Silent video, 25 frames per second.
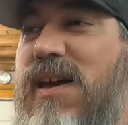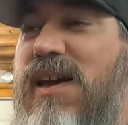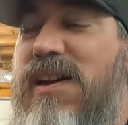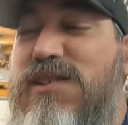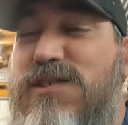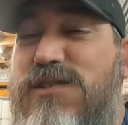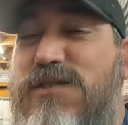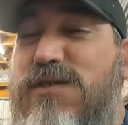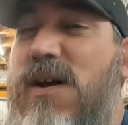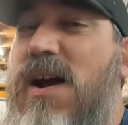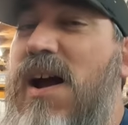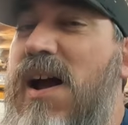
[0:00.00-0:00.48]

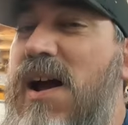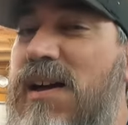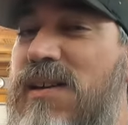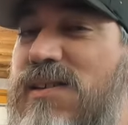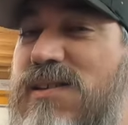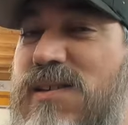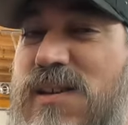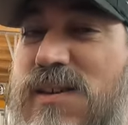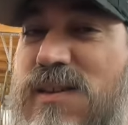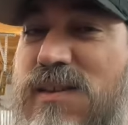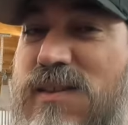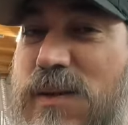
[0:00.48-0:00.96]

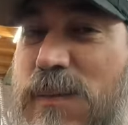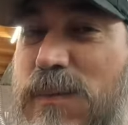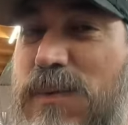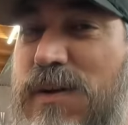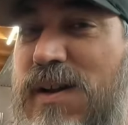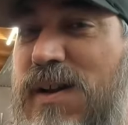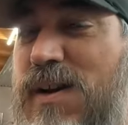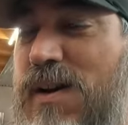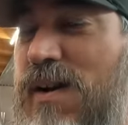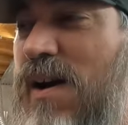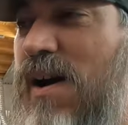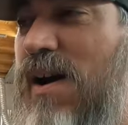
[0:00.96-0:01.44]
extract the
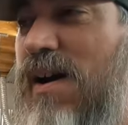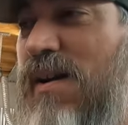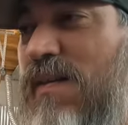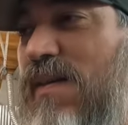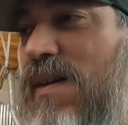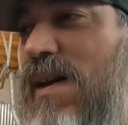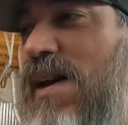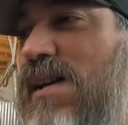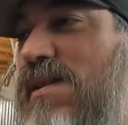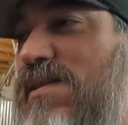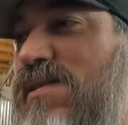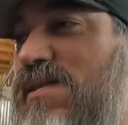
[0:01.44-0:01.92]
bleeder out
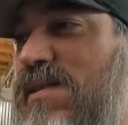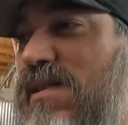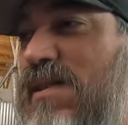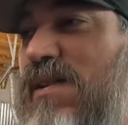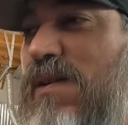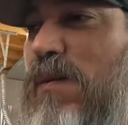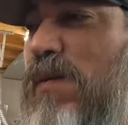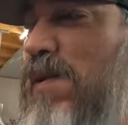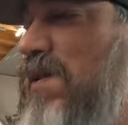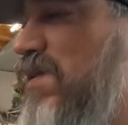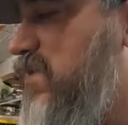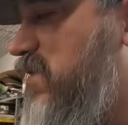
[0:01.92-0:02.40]
of that
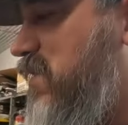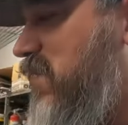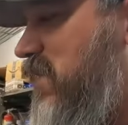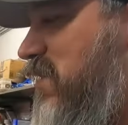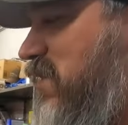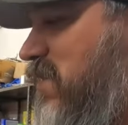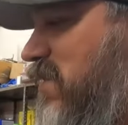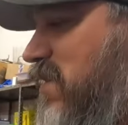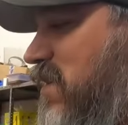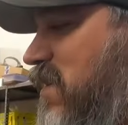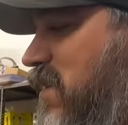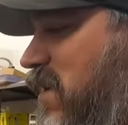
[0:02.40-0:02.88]
wheel
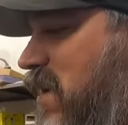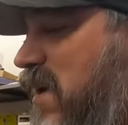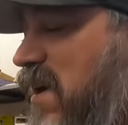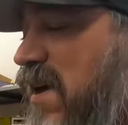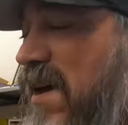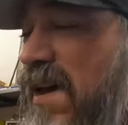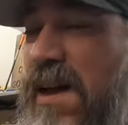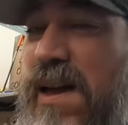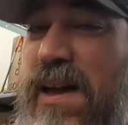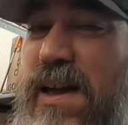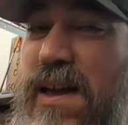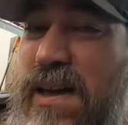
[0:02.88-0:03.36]
cylinder.
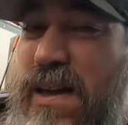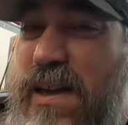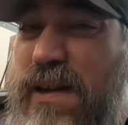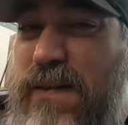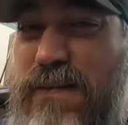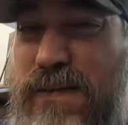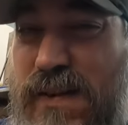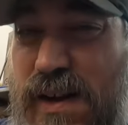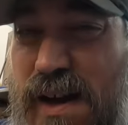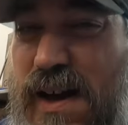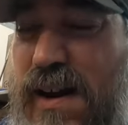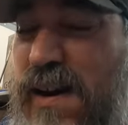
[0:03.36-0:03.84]

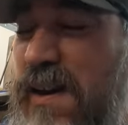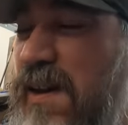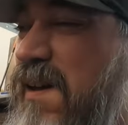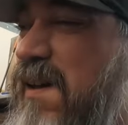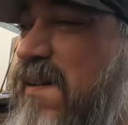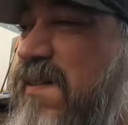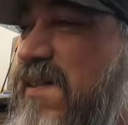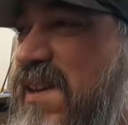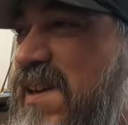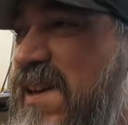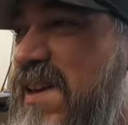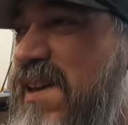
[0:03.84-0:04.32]
If not, I'll
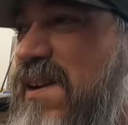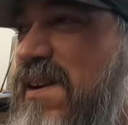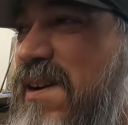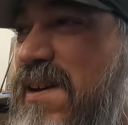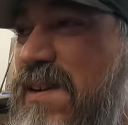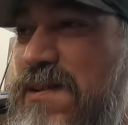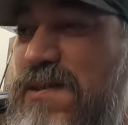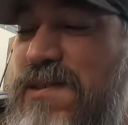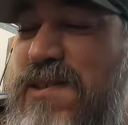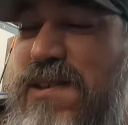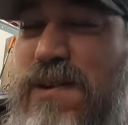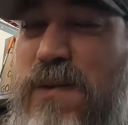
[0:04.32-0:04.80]
have to get
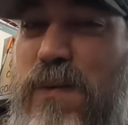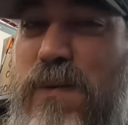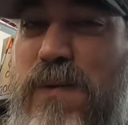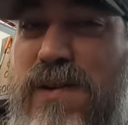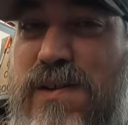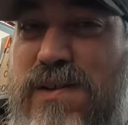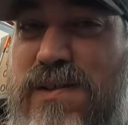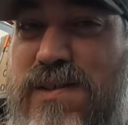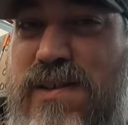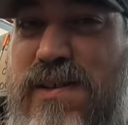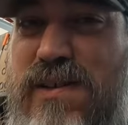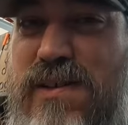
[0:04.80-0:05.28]
another set of
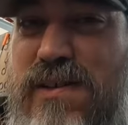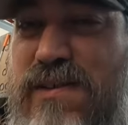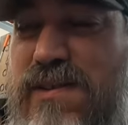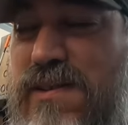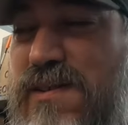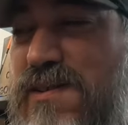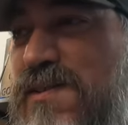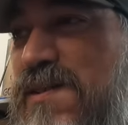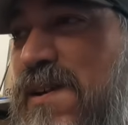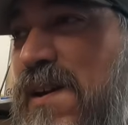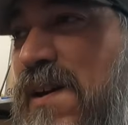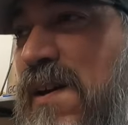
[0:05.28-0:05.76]
wheel
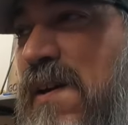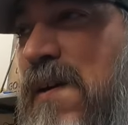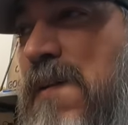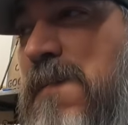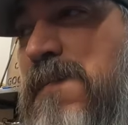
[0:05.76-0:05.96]
cylinders.